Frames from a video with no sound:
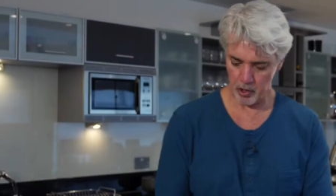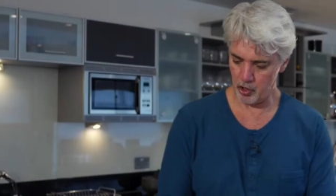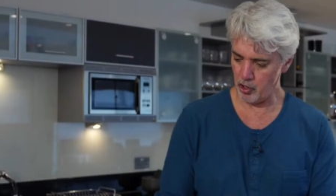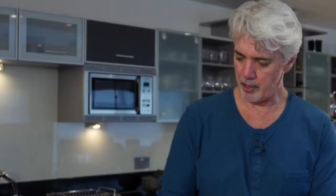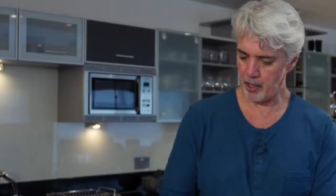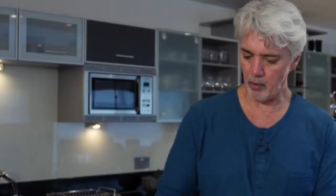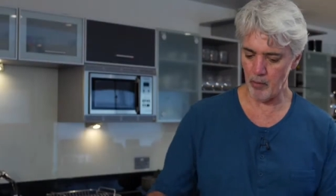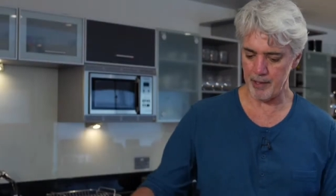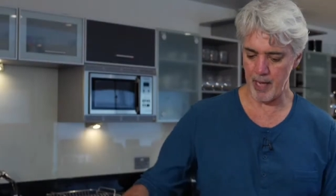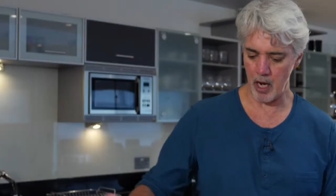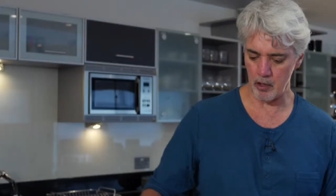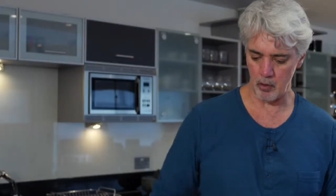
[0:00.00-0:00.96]
cooking
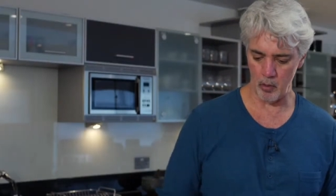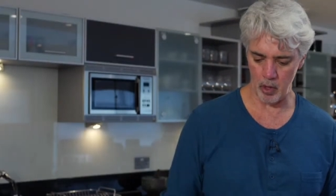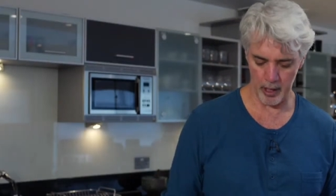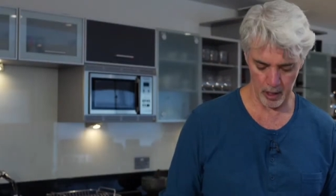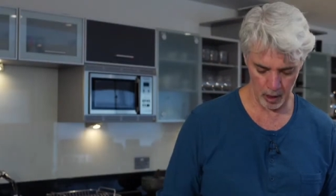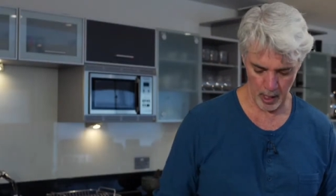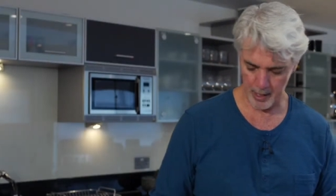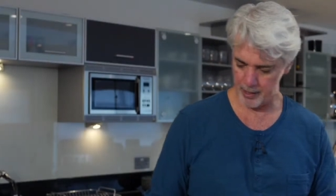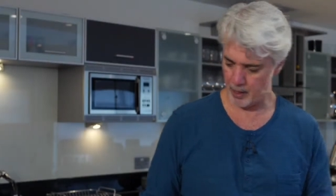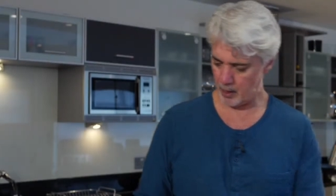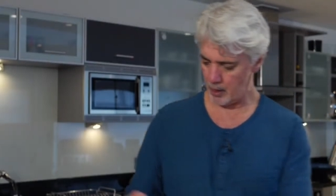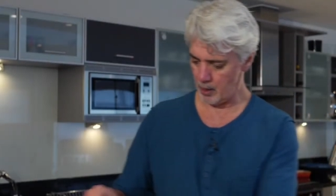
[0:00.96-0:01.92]
without oil, I
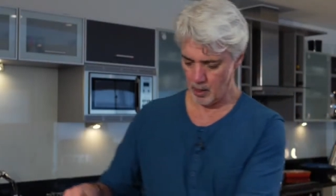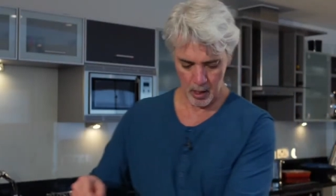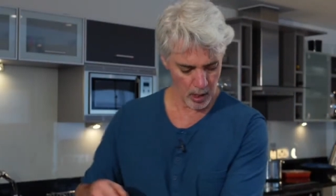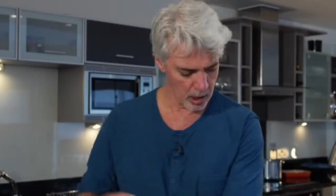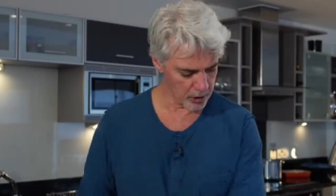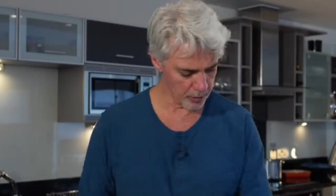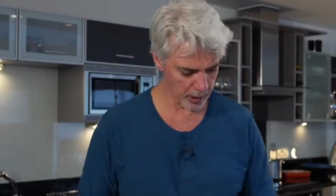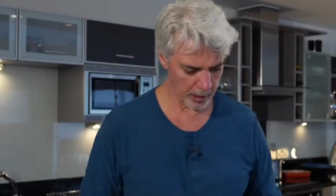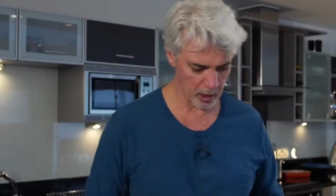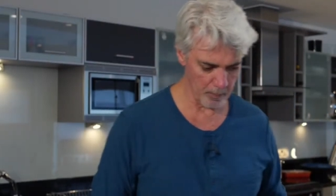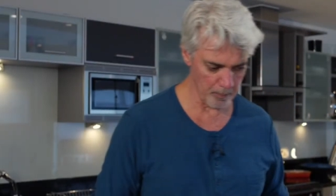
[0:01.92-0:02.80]
think it's really